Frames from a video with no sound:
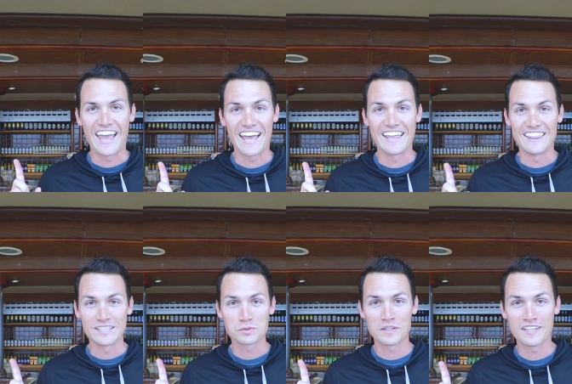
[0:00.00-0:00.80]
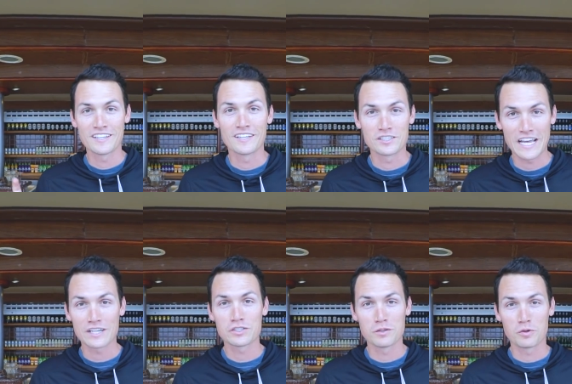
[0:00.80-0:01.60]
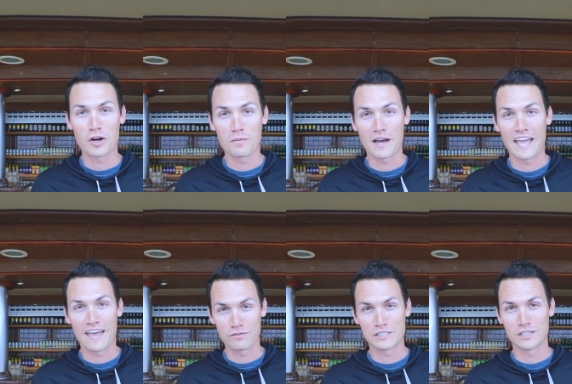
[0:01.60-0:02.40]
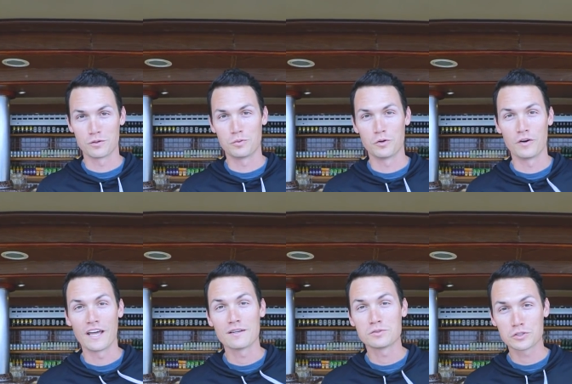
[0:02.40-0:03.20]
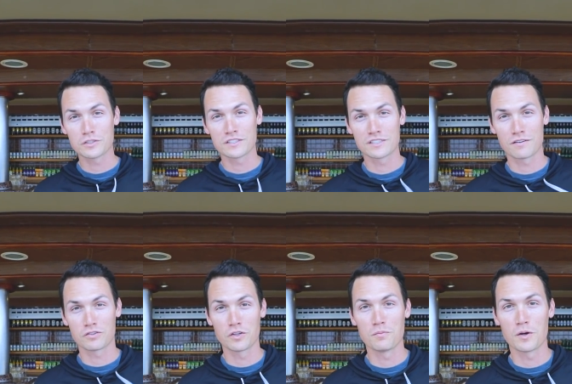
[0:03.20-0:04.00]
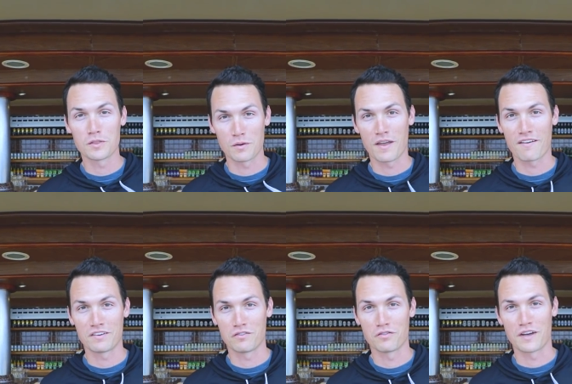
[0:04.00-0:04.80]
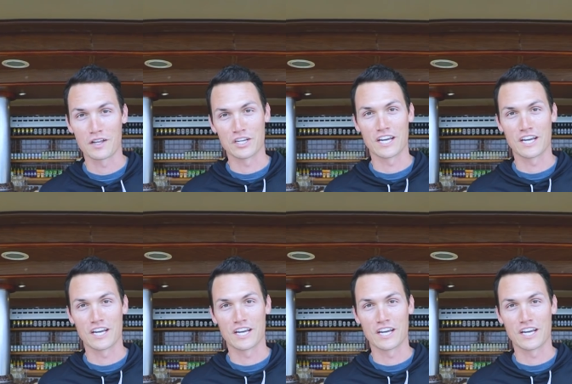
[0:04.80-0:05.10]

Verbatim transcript: And this one. There's actually a bar by every single pool, and I'm sure there's several on the boat that we haven't even found